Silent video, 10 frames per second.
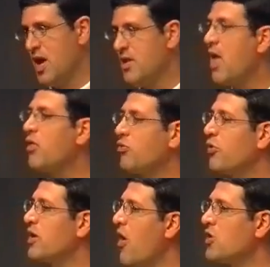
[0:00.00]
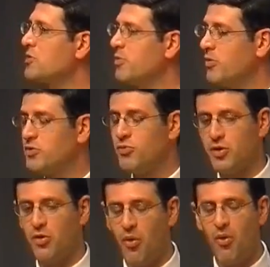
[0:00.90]
The other three Gospels
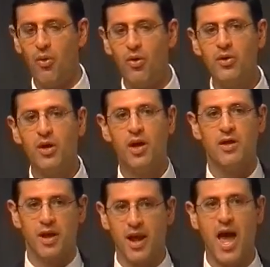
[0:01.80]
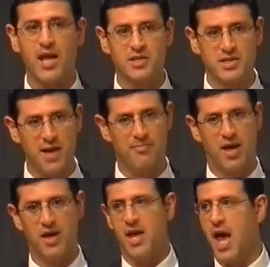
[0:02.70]
record the Last Supper.